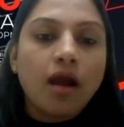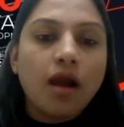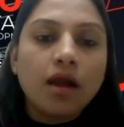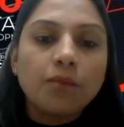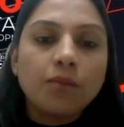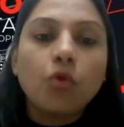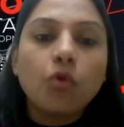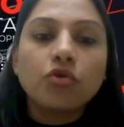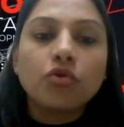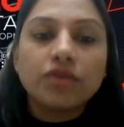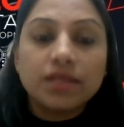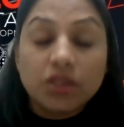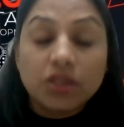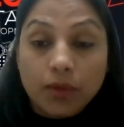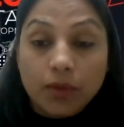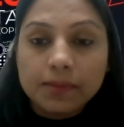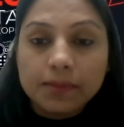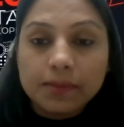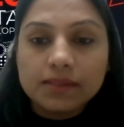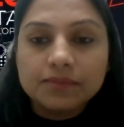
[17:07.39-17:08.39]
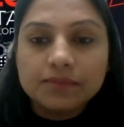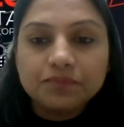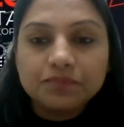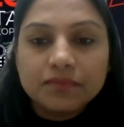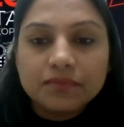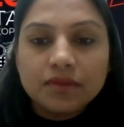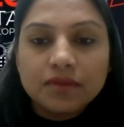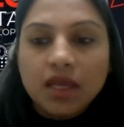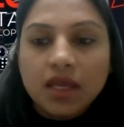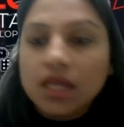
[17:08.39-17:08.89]
are more renewable.
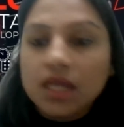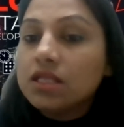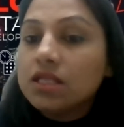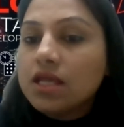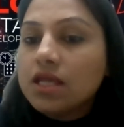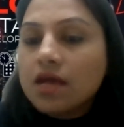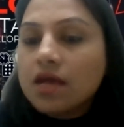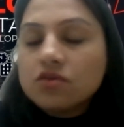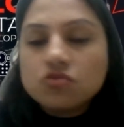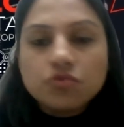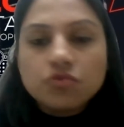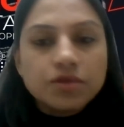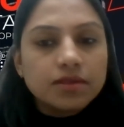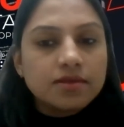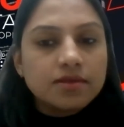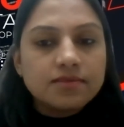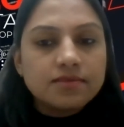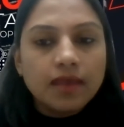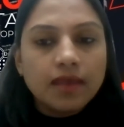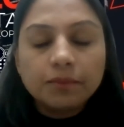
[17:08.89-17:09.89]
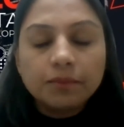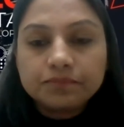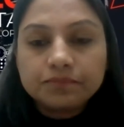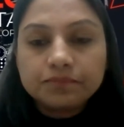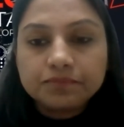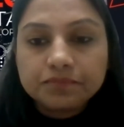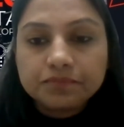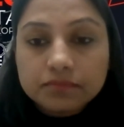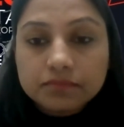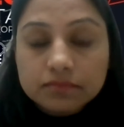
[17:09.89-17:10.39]
India is doing the same.